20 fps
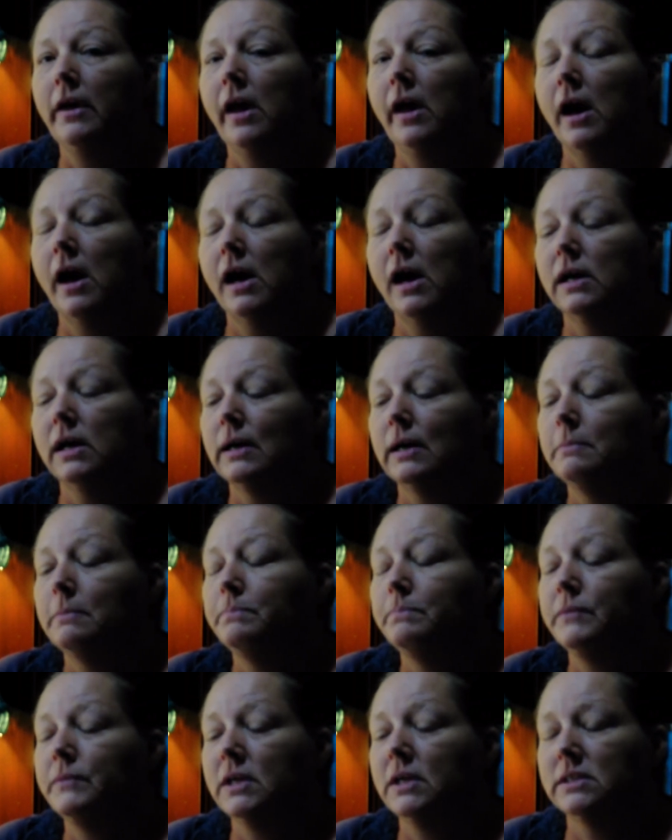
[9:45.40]

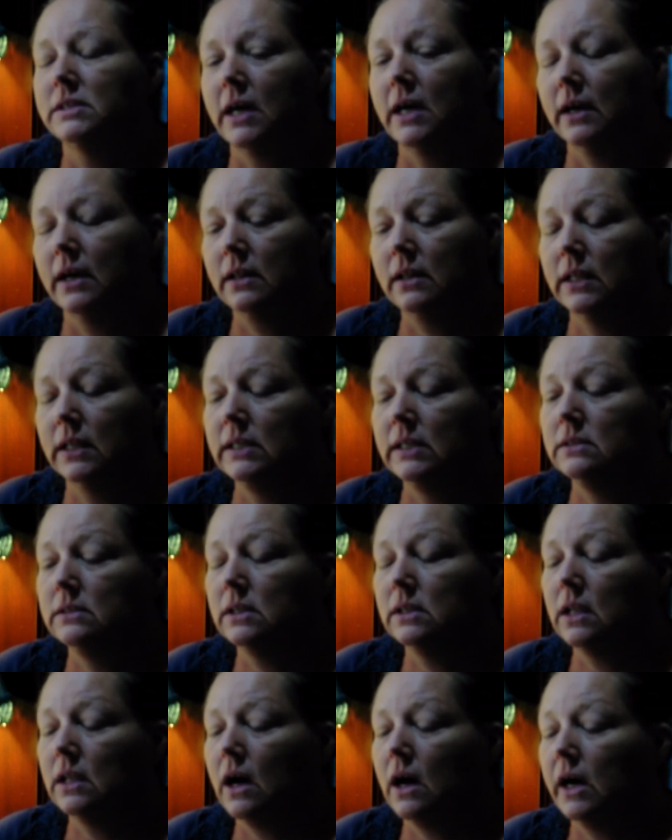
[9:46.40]
Because I cleaned the
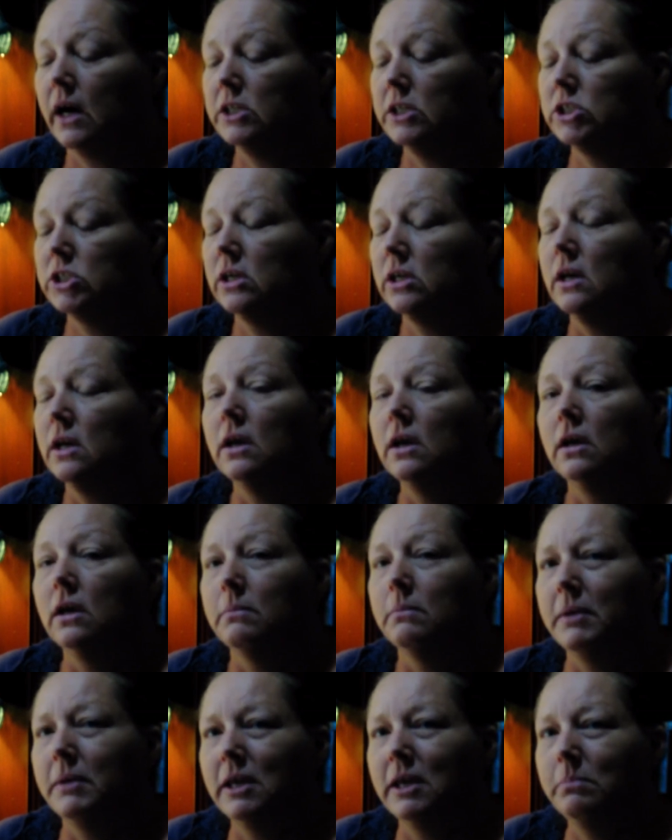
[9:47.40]
lodge,
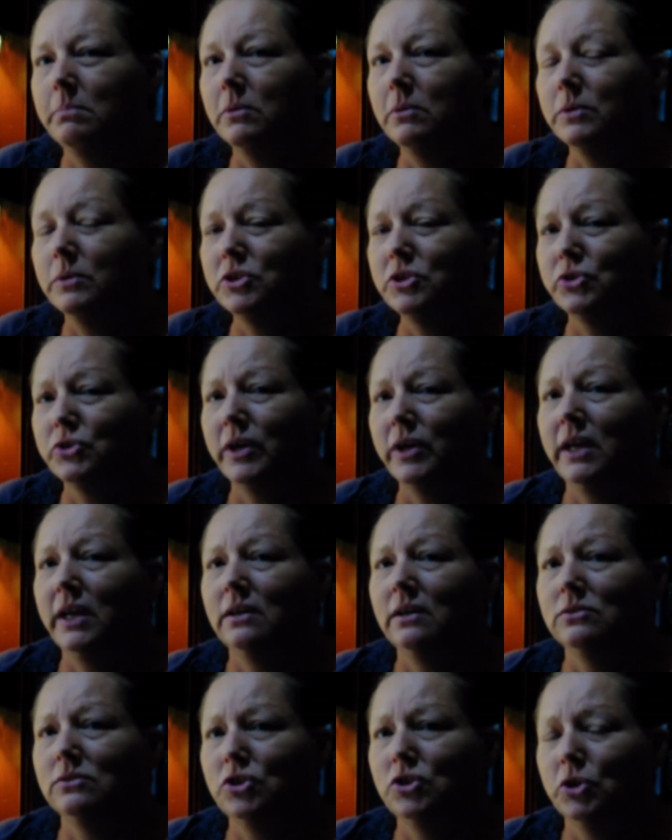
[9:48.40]
people would
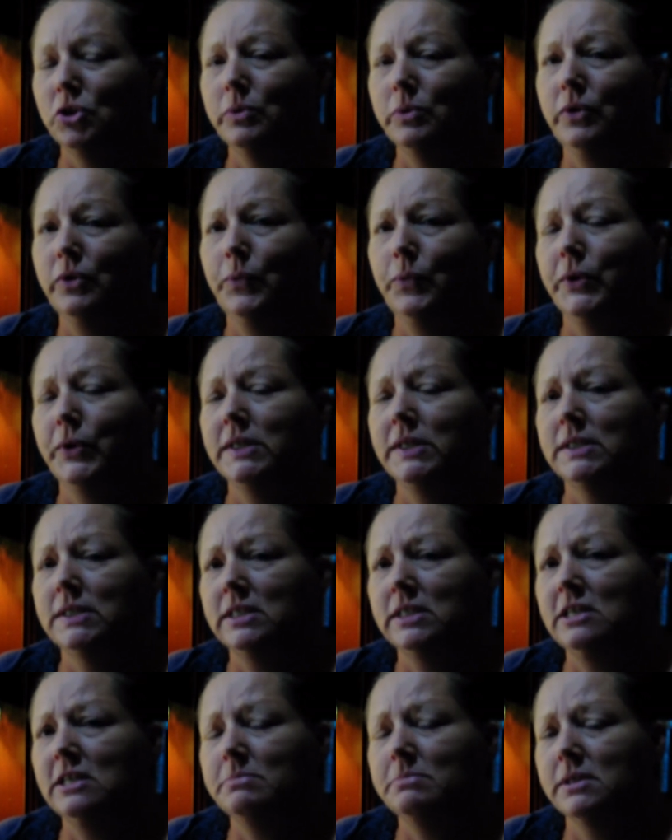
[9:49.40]
drink 2 or 3
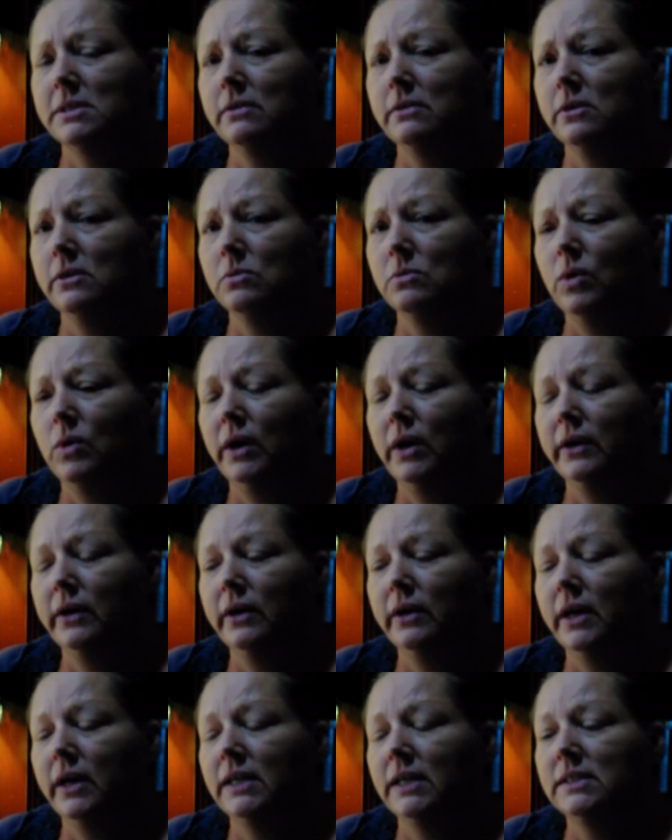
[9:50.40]
sips of their
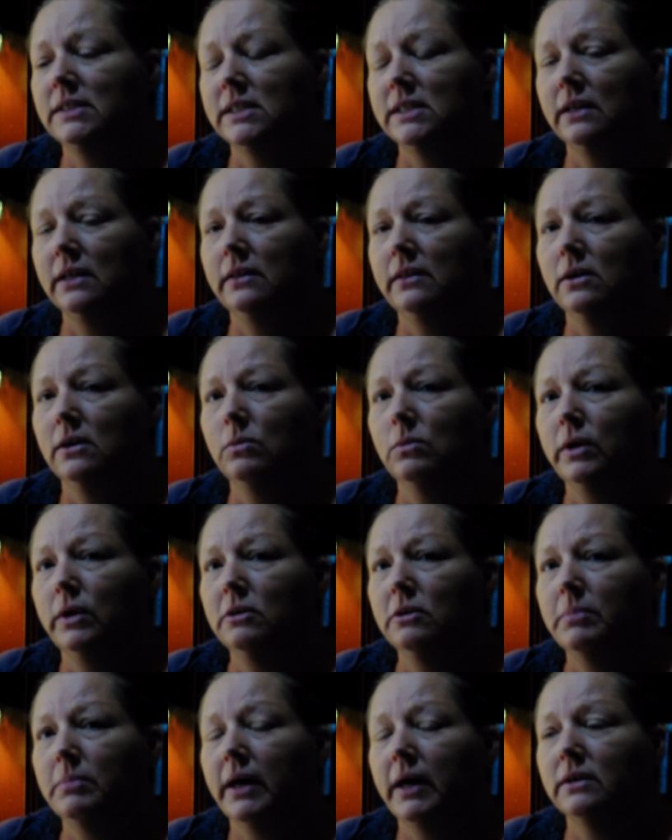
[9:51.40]
water and set their water
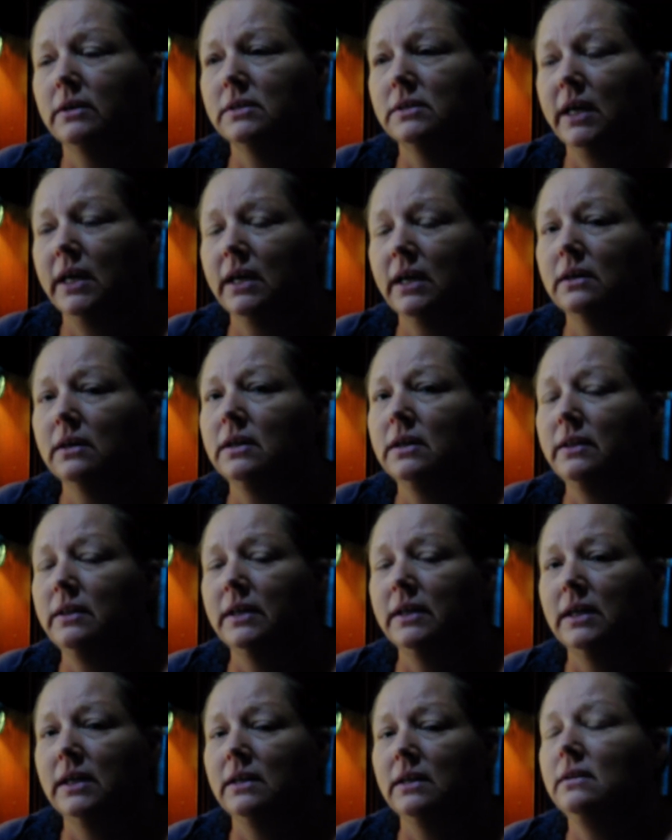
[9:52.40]
bottle down, and
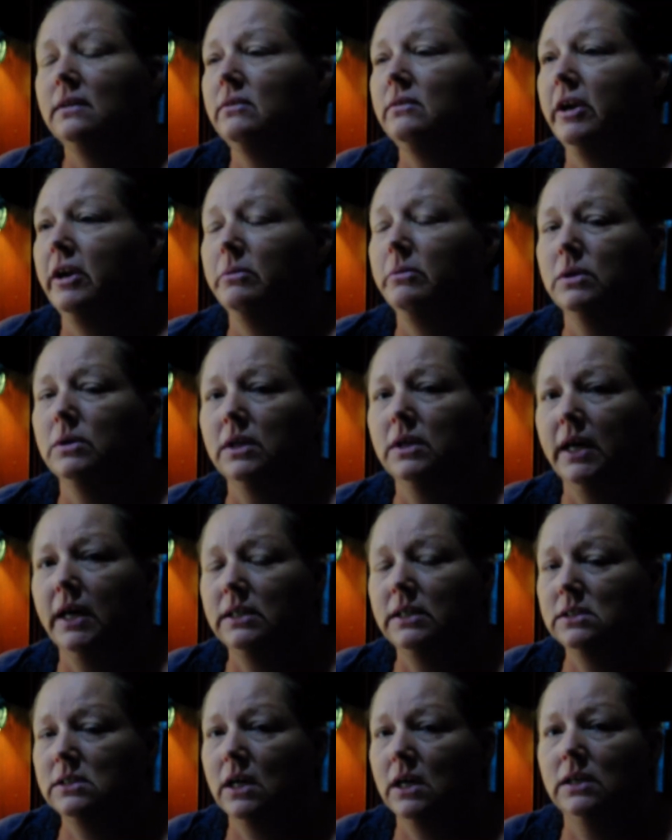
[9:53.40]
then there were
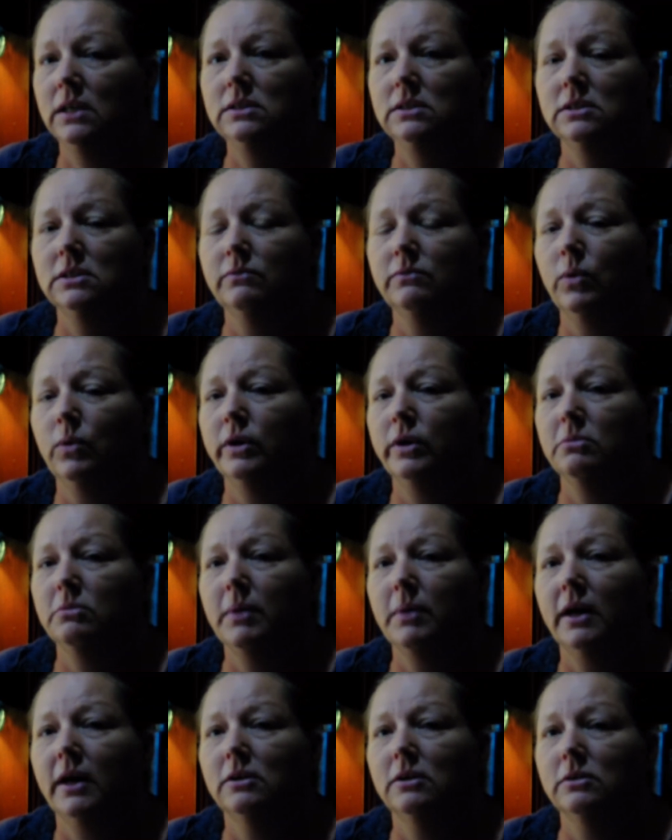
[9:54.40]
like tons of water
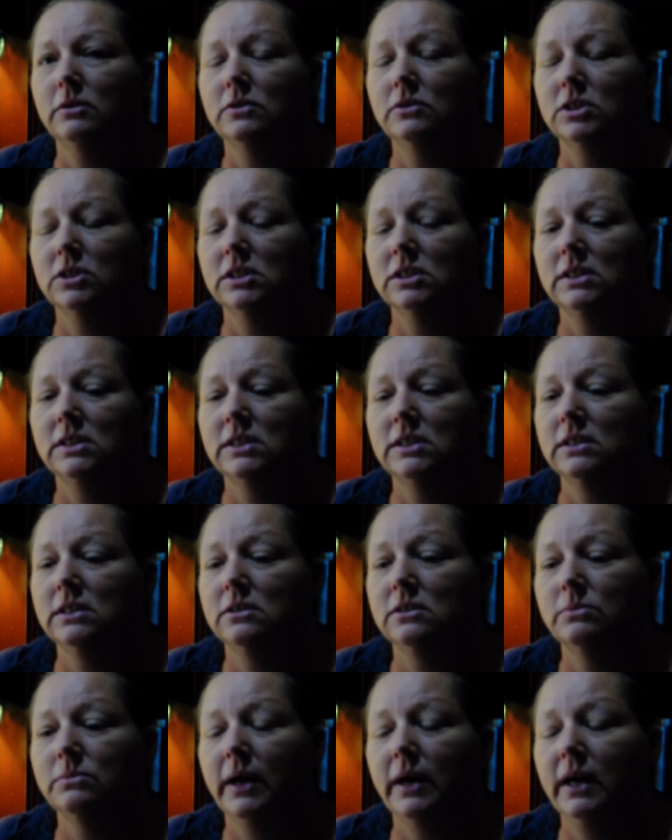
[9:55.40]
bottles just sitting
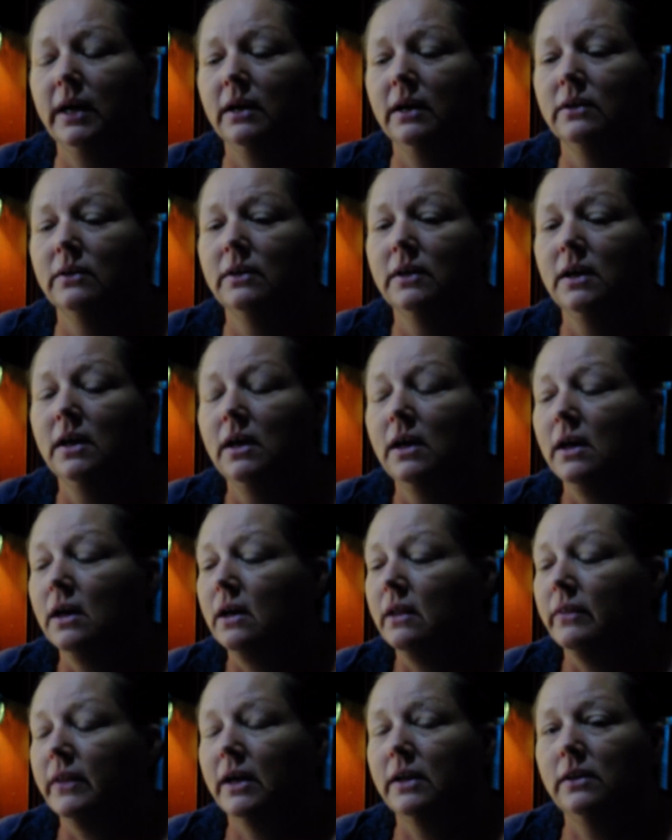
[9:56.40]
around
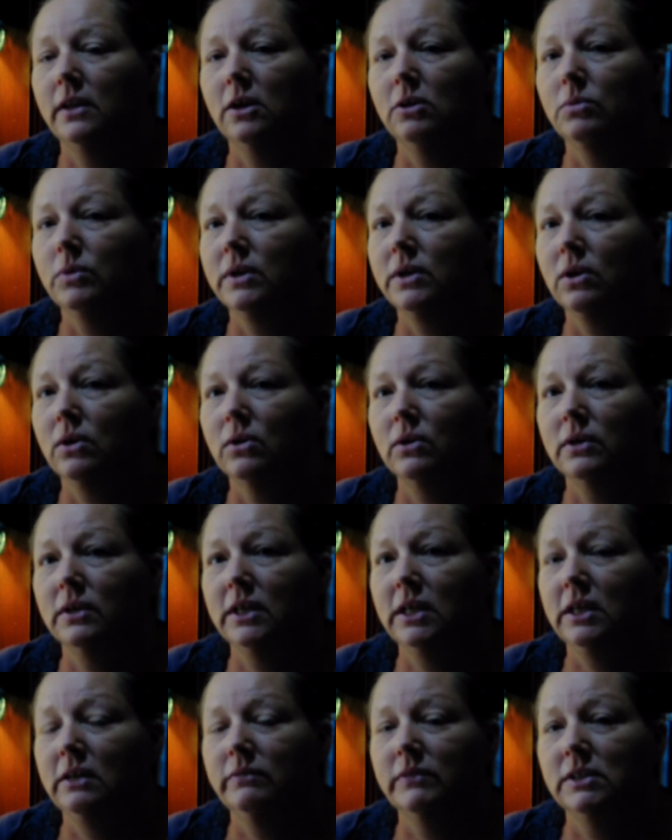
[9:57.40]
that no one hardly
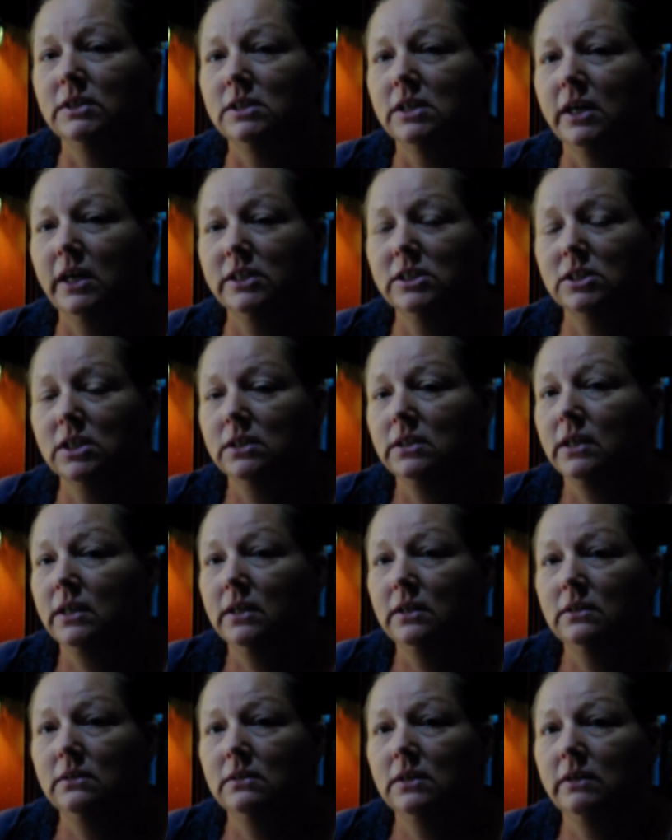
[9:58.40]
even touched. Like they
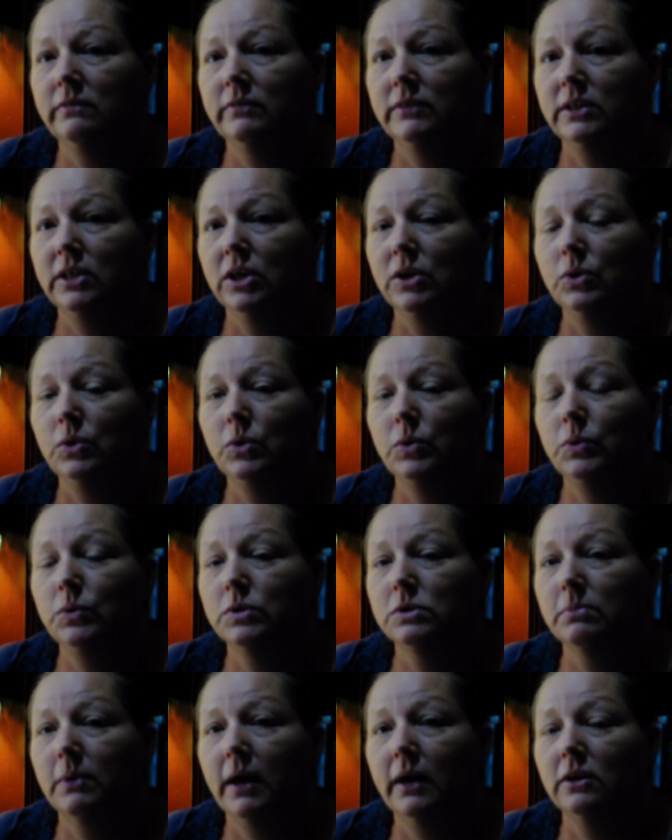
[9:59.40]
didn't even know
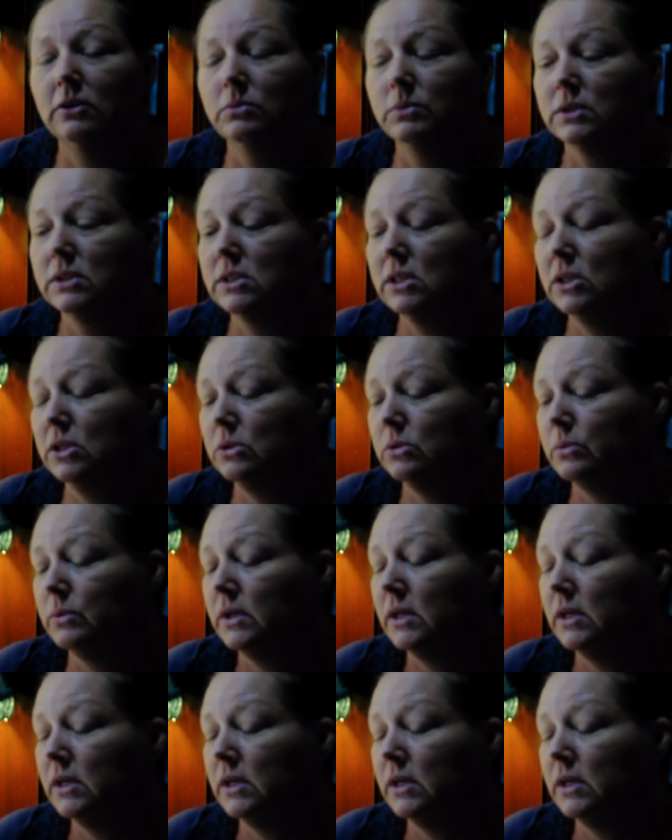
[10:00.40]
whose bottle was who.